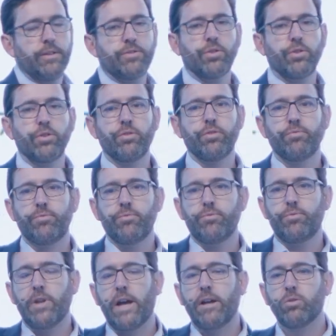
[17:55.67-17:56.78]
So
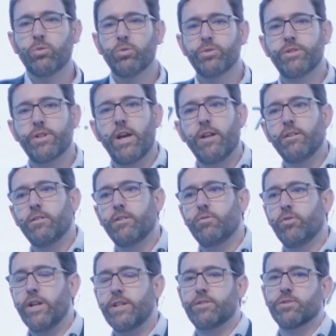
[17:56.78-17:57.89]
landlords and
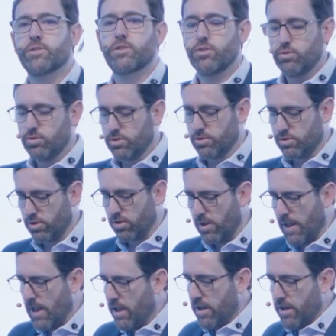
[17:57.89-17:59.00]
renters can use it. So
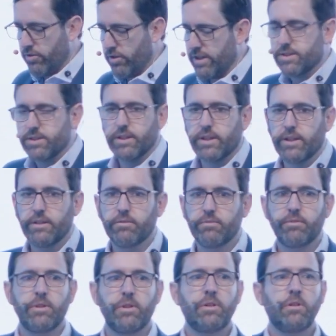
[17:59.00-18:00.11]
renting
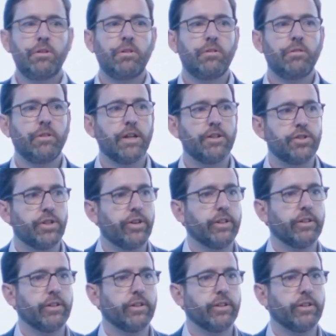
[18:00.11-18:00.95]
in Nigeria and